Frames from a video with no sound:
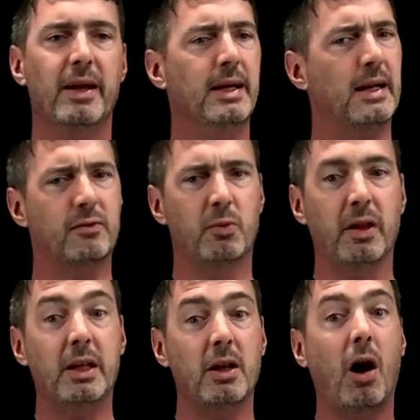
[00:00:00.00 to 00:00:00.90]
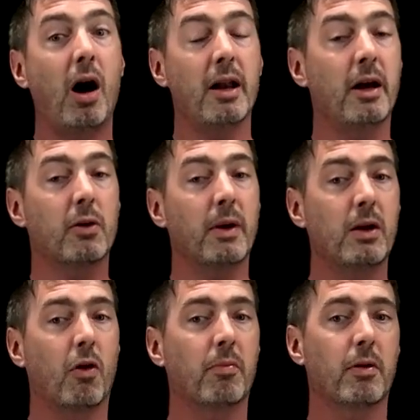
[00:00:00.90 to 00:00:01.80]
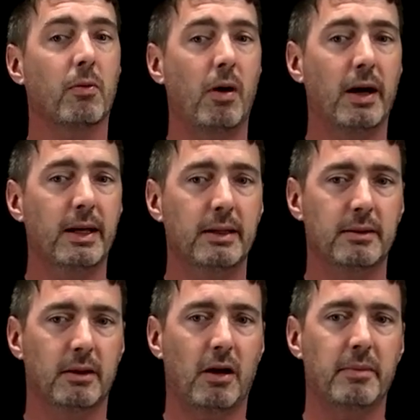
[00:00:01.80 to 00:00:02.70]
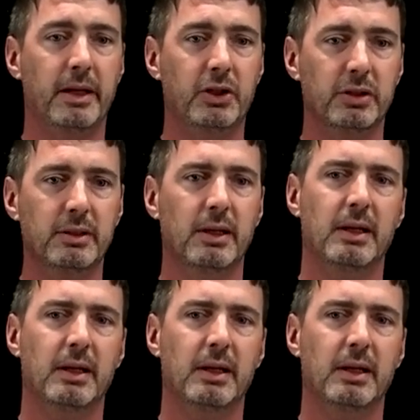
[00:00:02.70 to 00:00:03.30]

It's really not a great orbital rocket combination.